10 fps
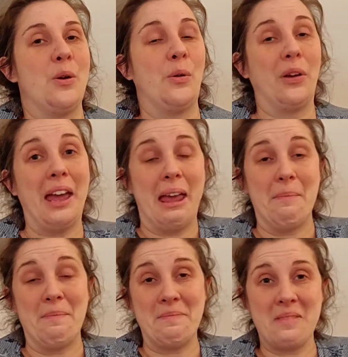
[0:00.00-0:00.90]
Okay,
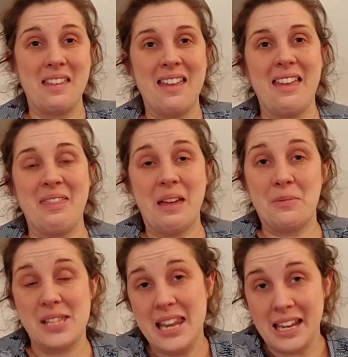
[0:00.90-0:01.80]
that
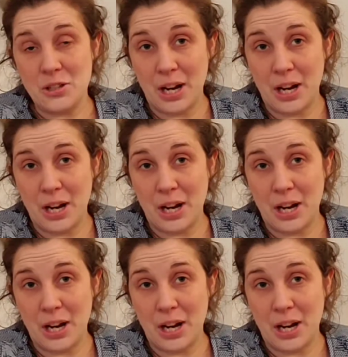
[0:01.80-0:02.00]
was the next